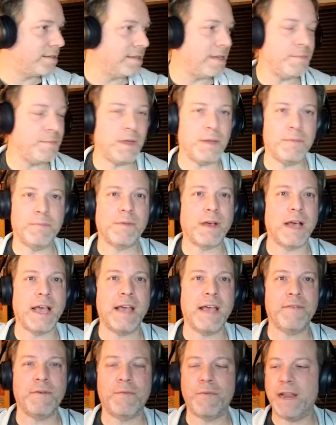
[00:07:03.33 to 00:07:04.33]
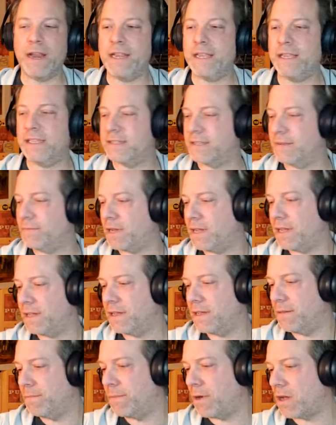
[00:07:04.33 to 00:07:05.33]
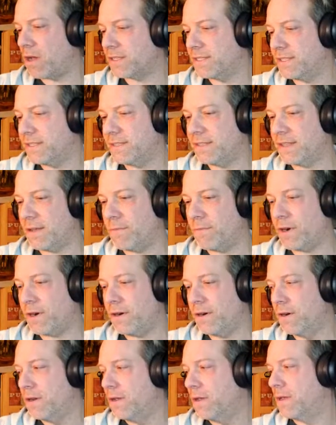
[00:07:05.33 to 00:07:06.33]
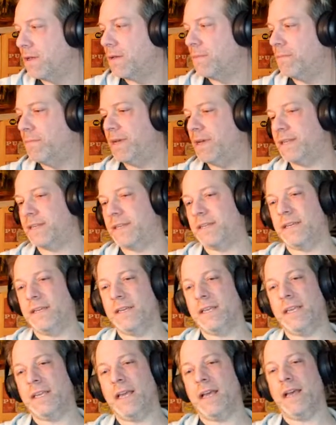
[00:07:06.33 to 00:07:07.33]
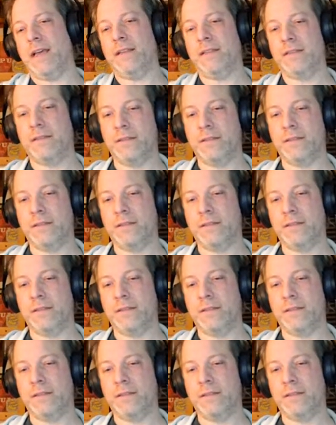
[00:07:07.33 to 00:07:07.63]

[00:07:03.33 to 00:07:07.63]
In my. I haven't read it. It's in my boxes somewhere. But yeah,